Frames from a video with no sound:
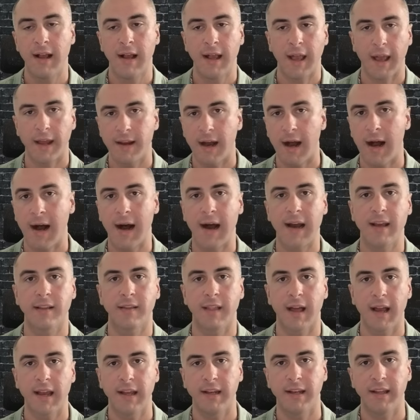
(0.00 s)
and
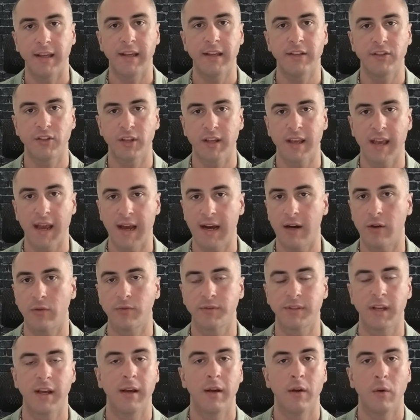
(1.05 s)
highlight each
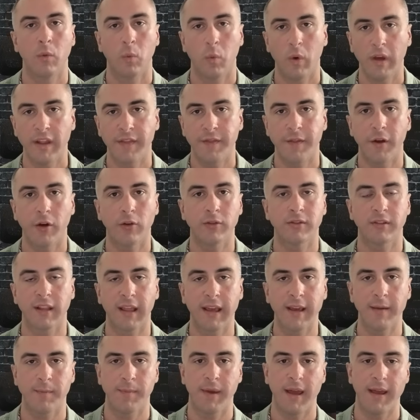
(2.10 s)
account with those
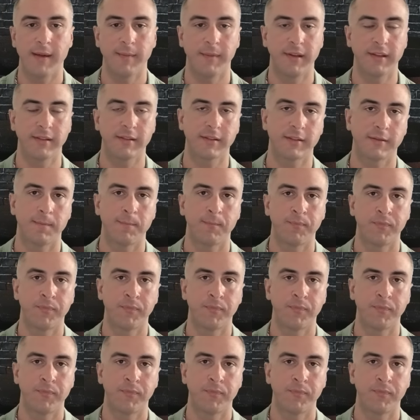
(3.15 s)
late payments.